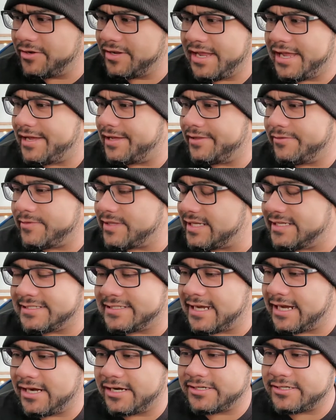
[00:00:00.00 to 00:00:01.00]
Yeah, with these
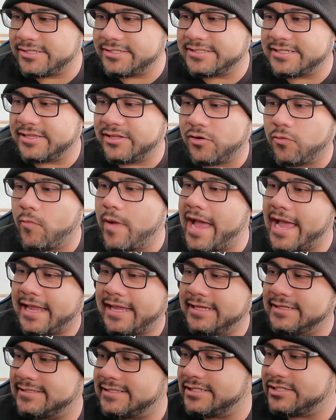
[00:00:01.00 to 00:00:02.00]
characters and their
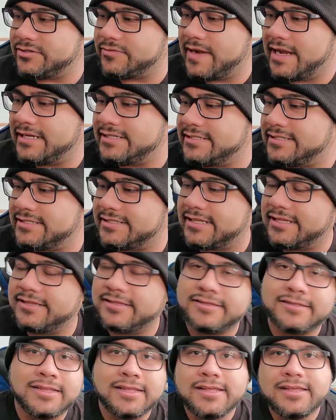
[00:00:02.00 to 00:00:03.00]
wacky situations
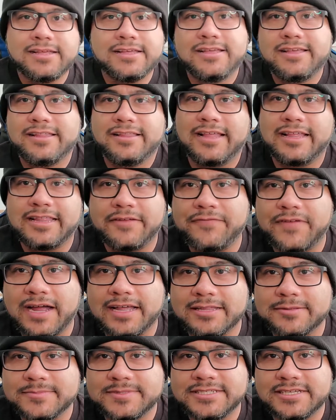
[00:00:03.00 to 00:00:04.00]
and that they
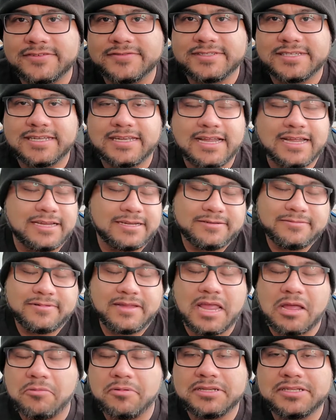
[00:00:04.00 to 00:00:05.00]
find themselves in, I
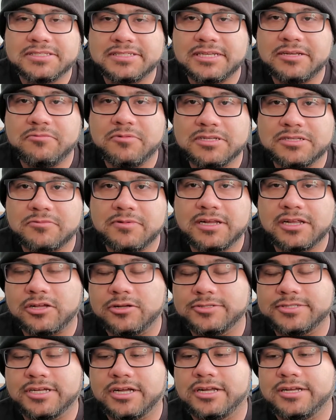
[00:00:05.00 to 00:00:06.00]
can't wait to see what
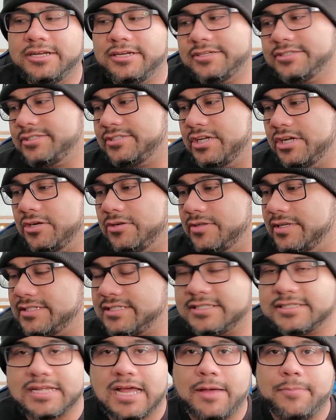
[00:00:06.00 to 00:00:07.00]
goes on here. So
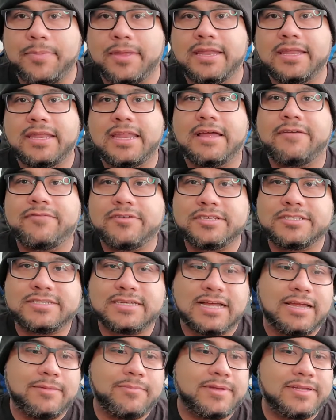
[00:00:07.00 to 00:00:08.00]
let's just hop in and have a good
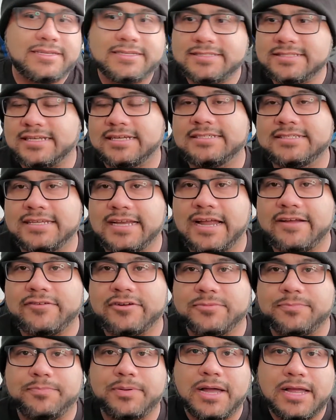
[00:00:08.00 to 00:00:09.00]
time and discuss it
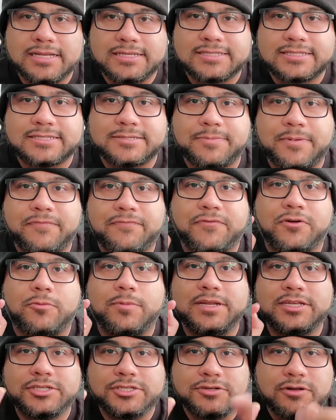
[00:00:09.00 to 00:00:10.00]
after. But before
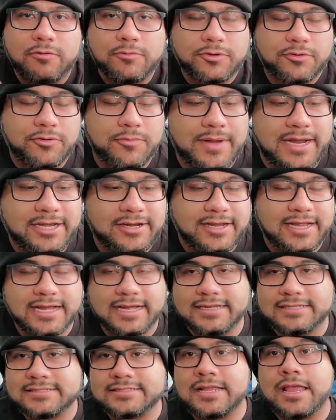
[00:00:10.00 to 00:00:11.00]
we do, I want to remind you
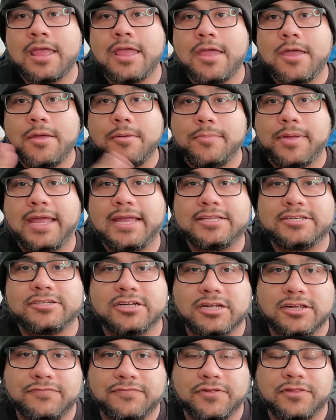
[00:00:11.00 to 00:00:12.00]
guys,
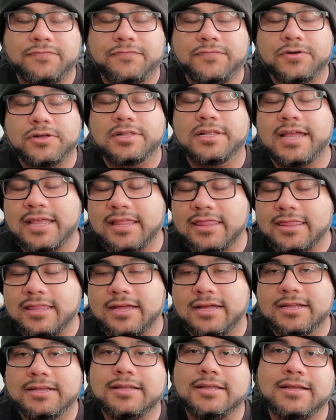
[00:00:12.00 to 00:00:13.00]
Patreon for the full-length,
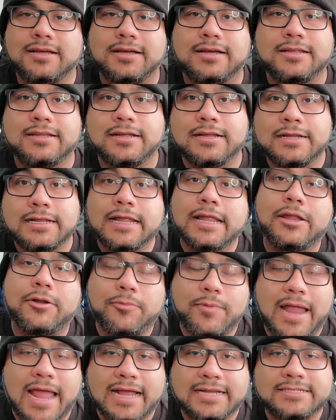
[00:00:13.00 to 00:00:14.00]
uncut,
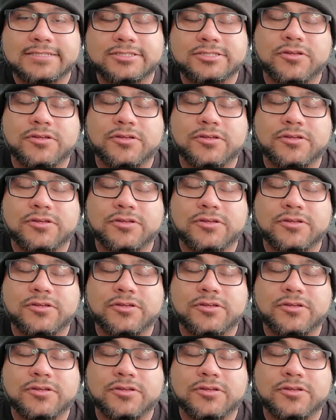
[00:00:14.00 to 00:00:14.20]
unedited reaction.